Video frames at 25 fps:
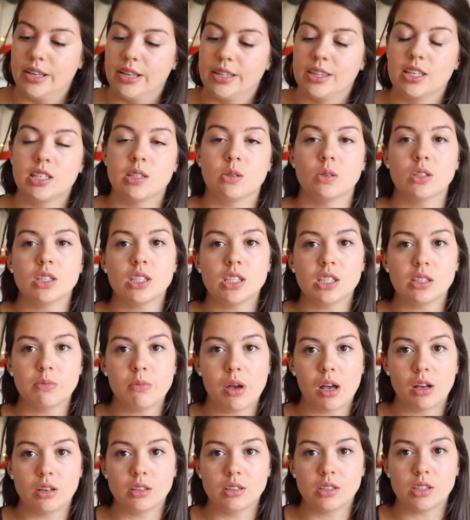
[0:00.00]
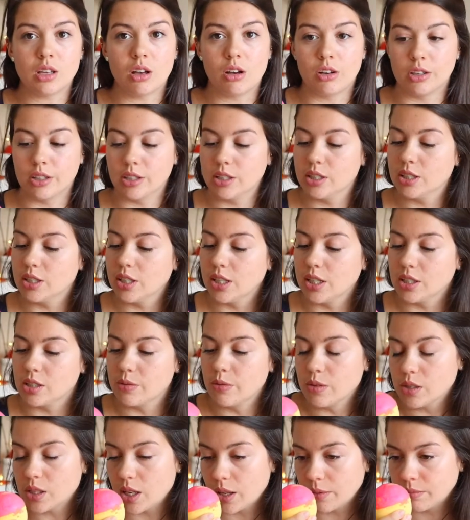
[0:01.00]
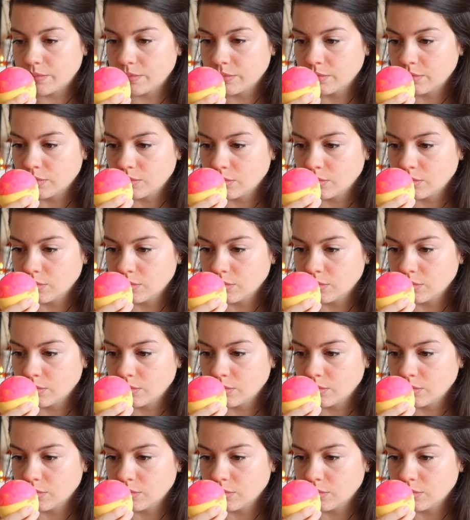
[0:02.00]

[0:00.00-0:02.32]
This one smells, honestly, it smells like